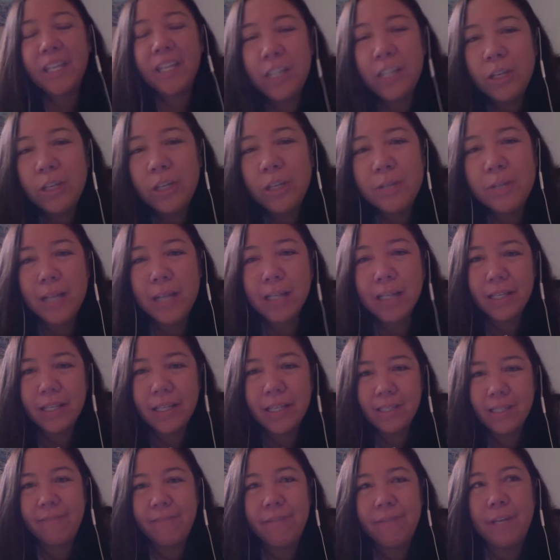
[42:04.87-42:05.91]
you tell us,
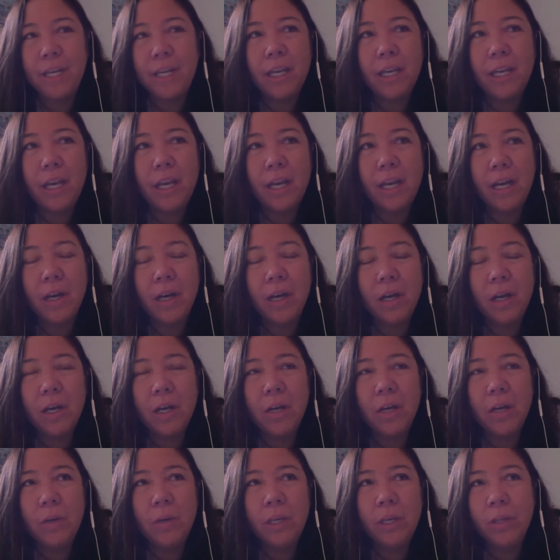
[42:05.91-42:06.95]
Stephanie,
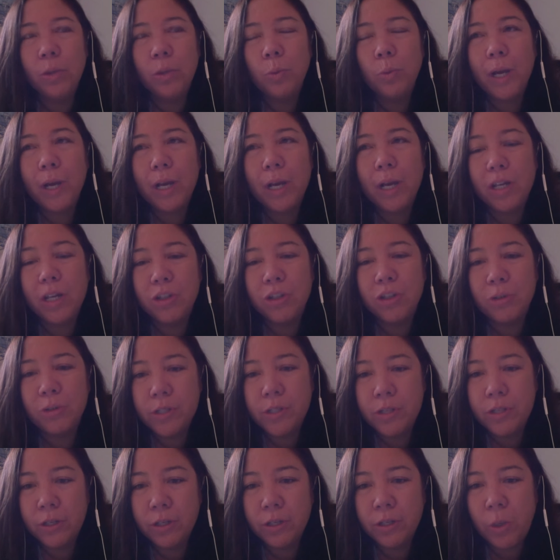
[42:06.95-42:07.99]
either what countries
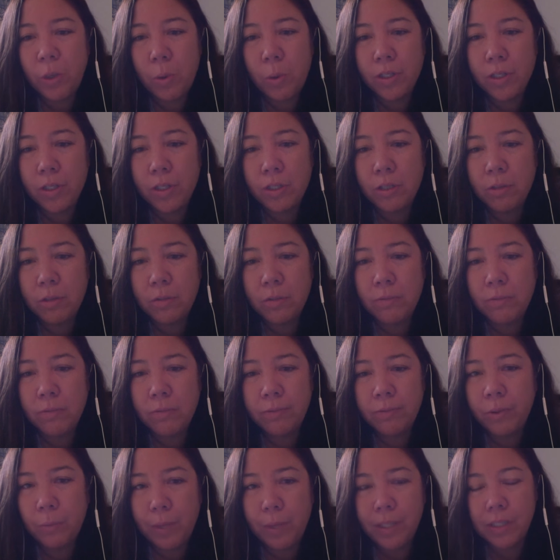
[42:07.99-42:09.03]
you're going to for the
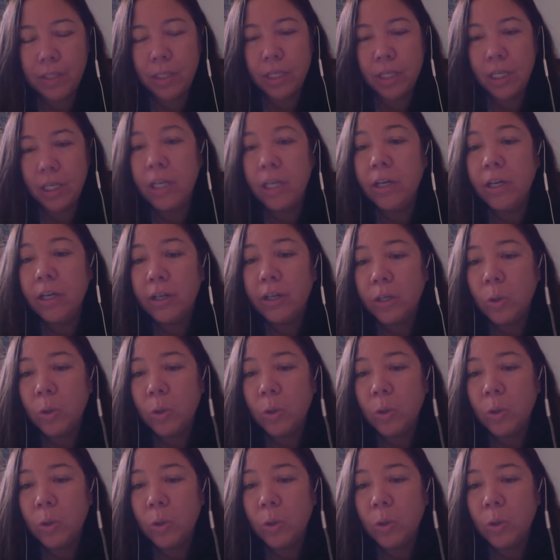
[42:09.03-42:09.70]
rest of the year,